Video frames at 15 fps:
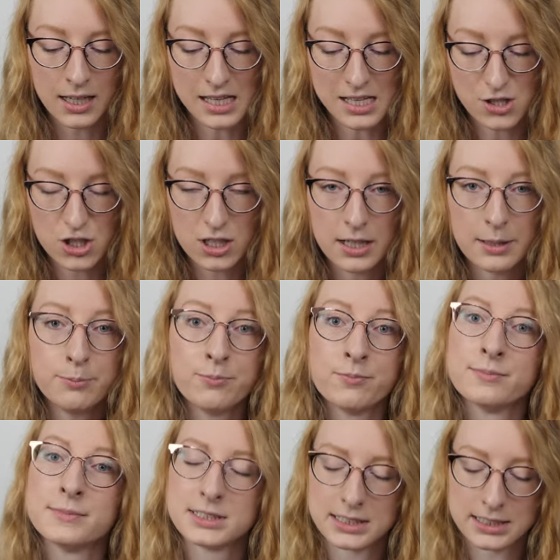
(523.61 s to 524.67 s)
H and M,
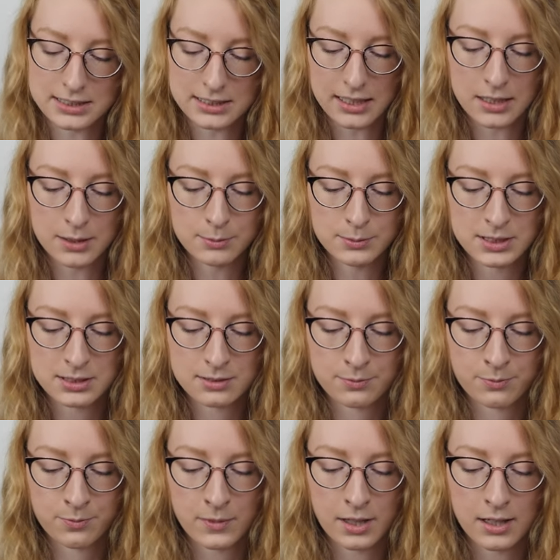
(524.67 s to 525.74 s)
six items.
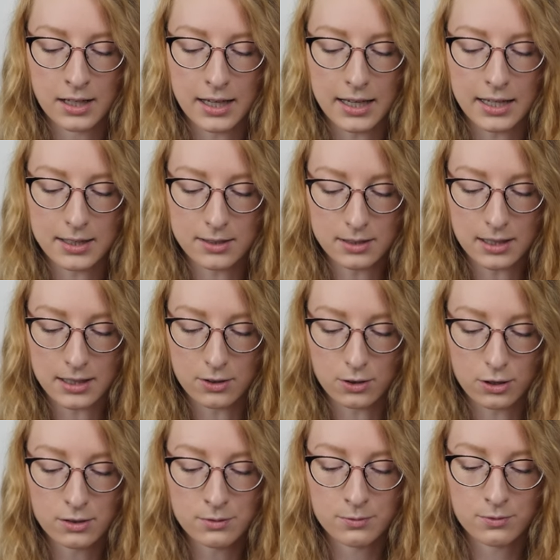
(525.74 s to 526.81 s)
Ann
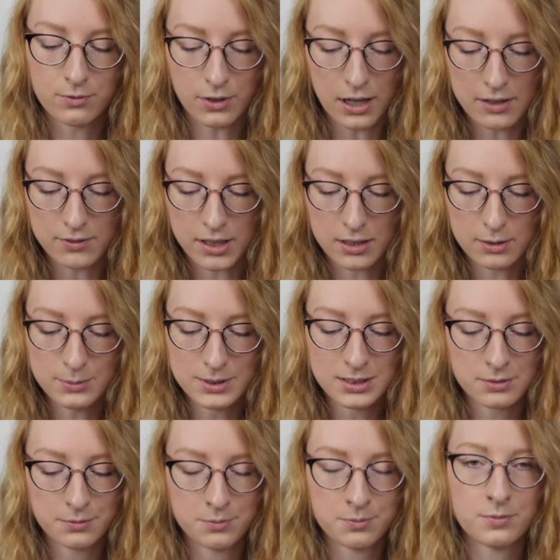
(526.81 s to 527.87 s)
Taylor, five
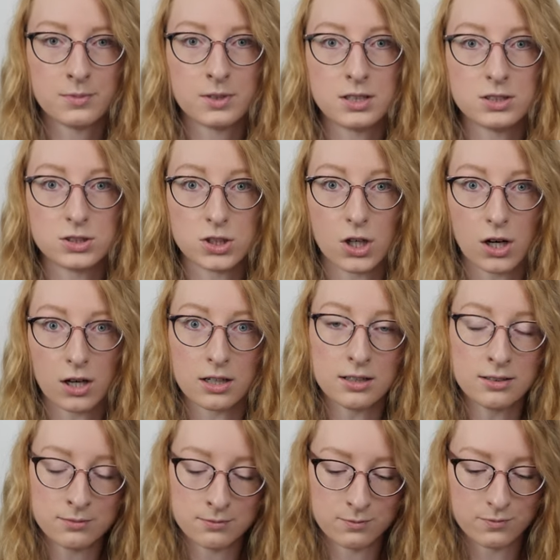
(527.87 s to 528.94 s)
items.
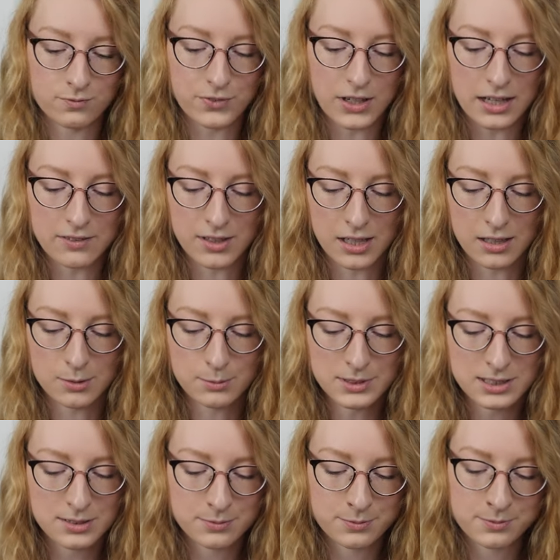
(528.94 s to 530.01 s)
Zara, five
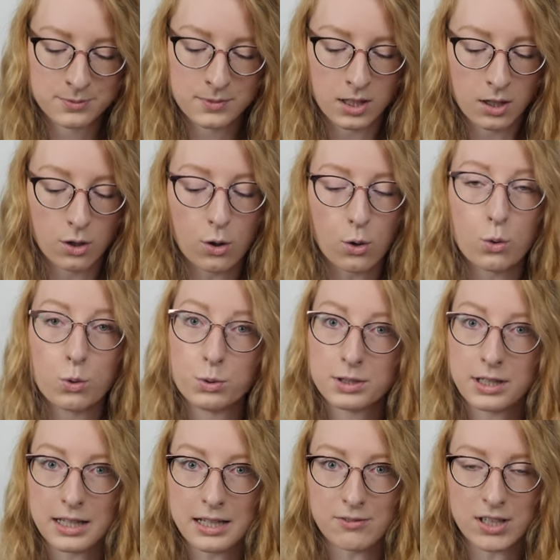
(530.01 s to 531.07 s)
items. Old
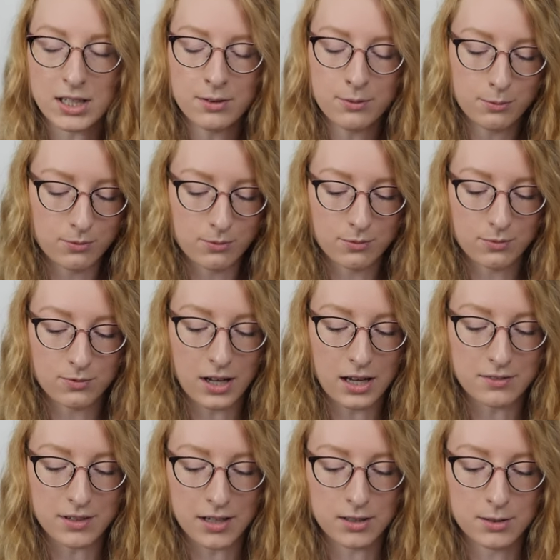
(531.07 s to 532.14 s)
Navy,
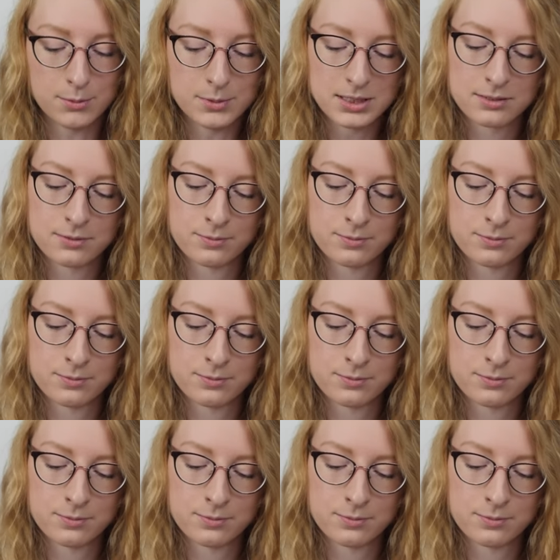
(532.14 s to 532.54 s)
five items.